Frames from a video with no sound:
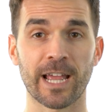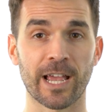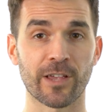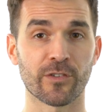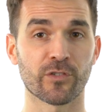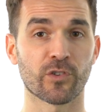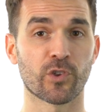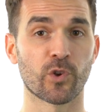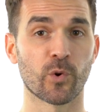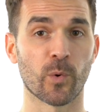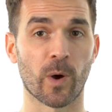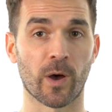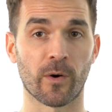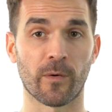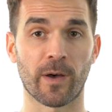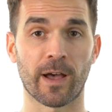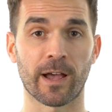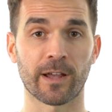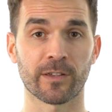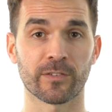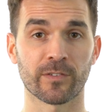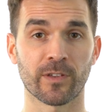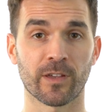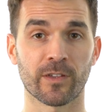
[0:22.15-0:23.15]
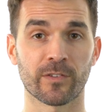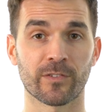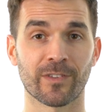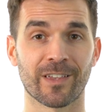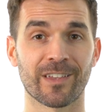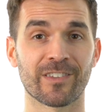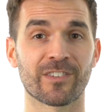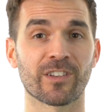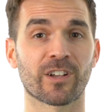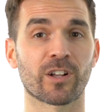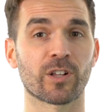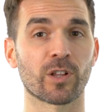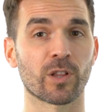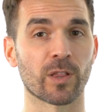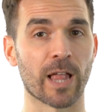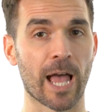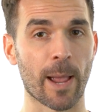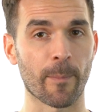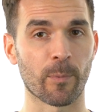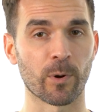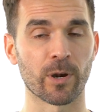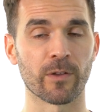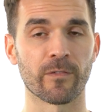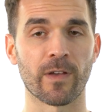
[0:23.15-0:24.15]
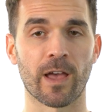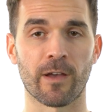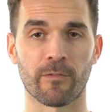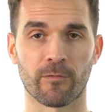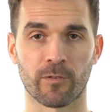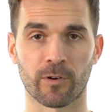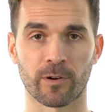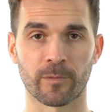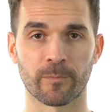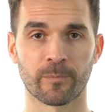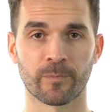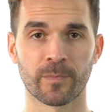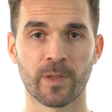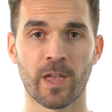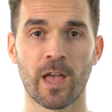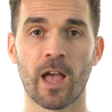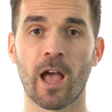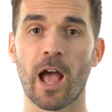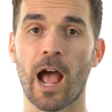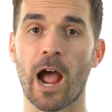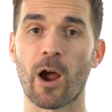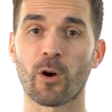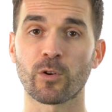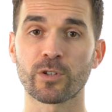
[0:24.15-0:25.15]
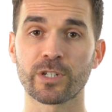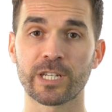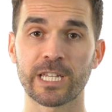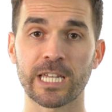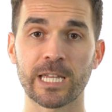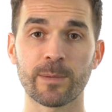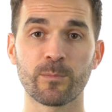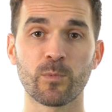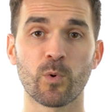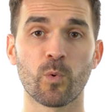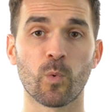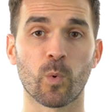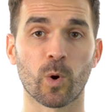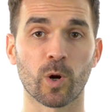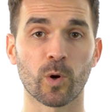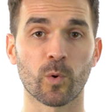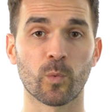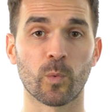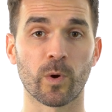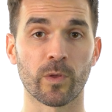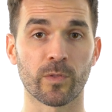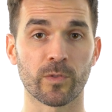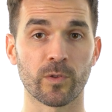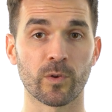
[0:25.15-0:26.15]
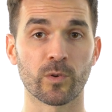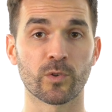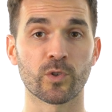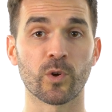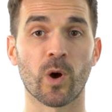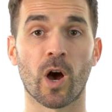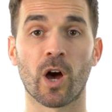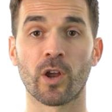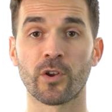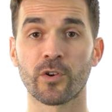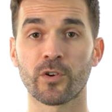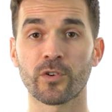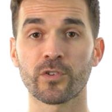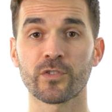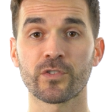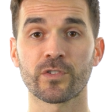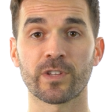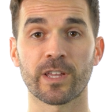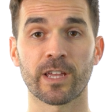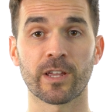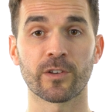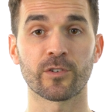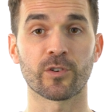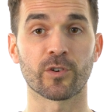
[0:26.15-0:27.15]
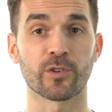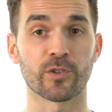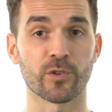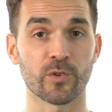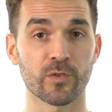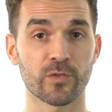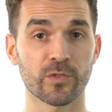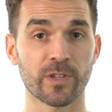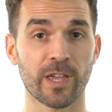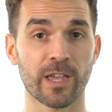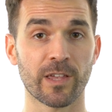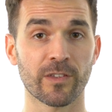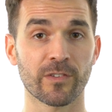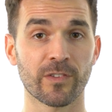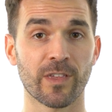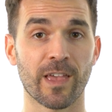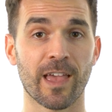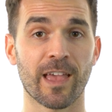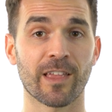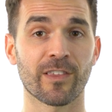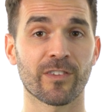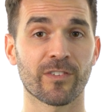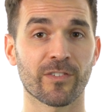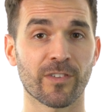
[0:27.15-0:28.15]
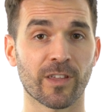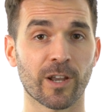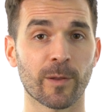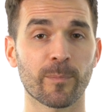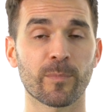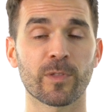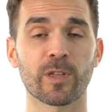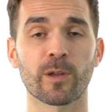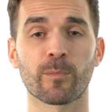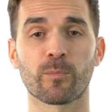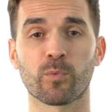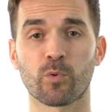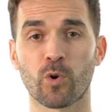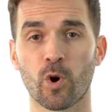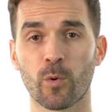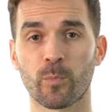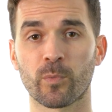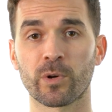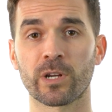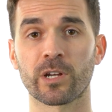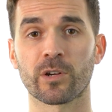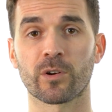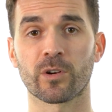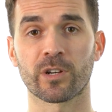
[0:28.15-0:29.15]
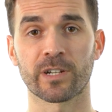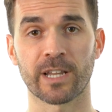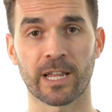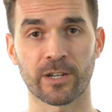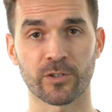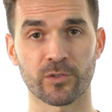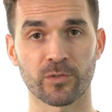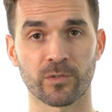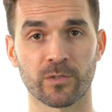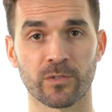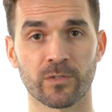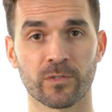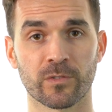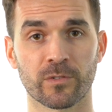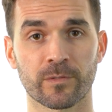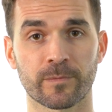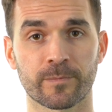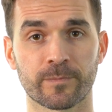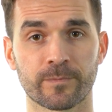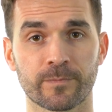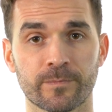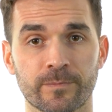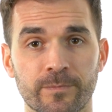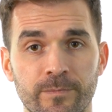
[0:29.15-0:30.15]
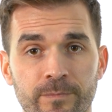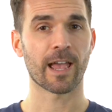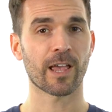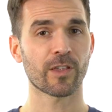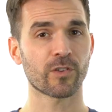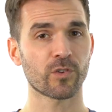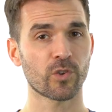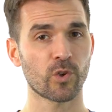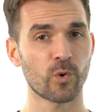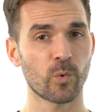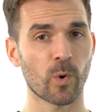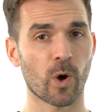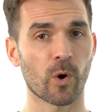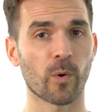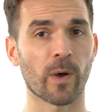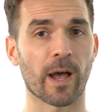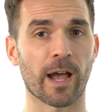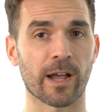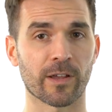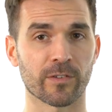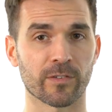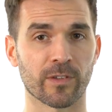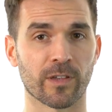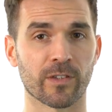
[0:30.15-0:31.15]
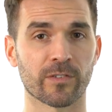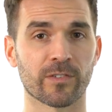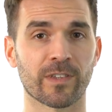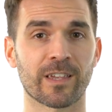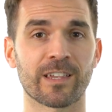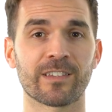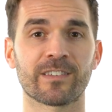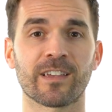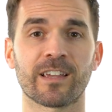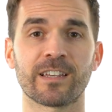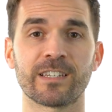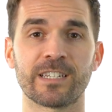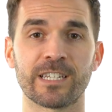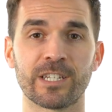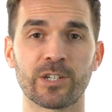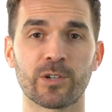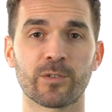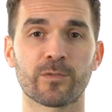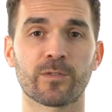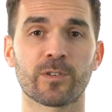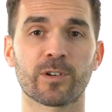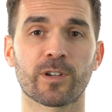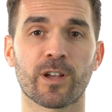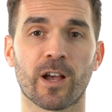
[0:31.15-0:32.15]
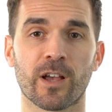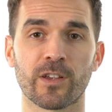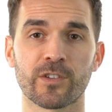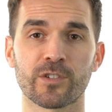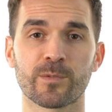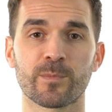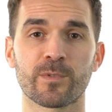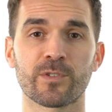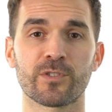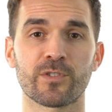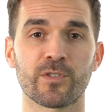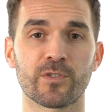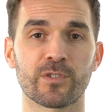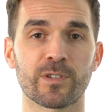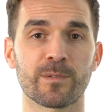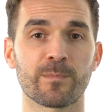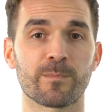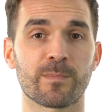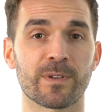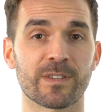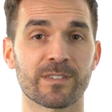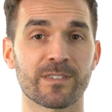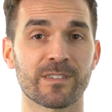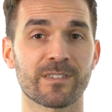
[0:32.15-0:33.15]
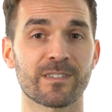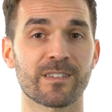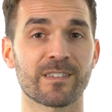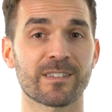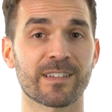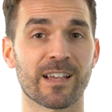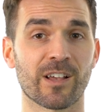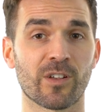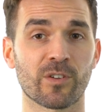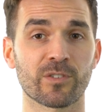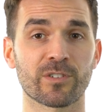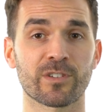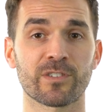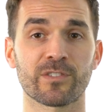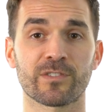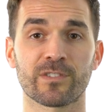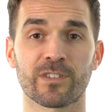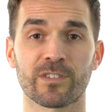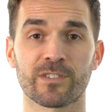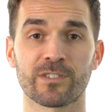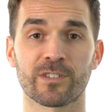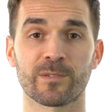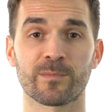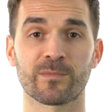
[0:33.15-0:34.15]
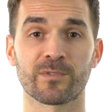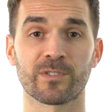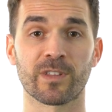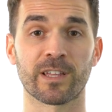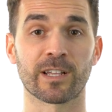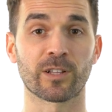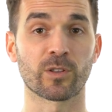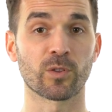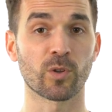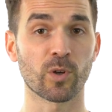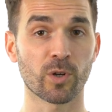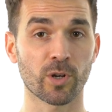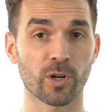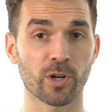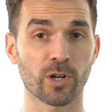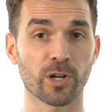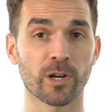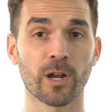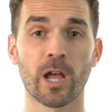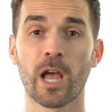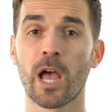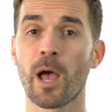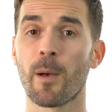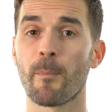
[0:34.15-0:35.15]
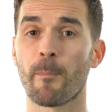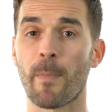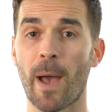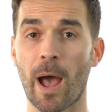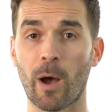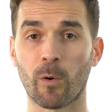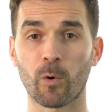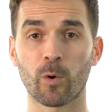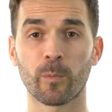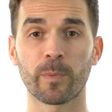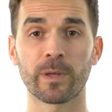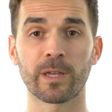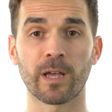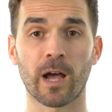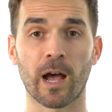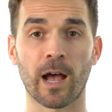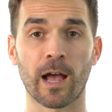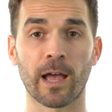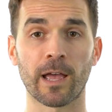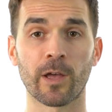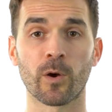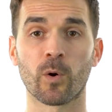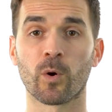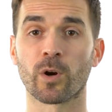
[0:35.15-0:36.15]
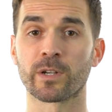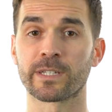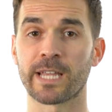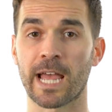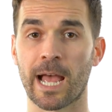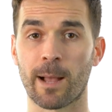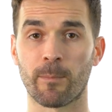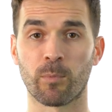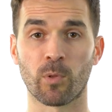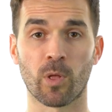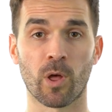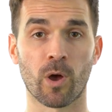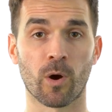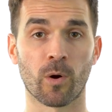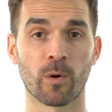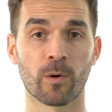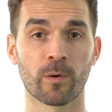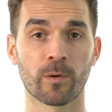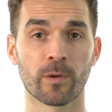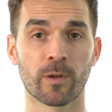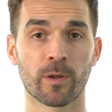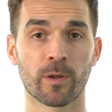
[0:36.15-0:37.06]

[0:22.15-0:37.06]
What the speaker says: SQL access is a collaborative effort. Our team will work with you to understand your use case and set up the appropriate credentials. SQL access is ideal for customers using business intelligence systems like Looker, Power BI, or Tableau.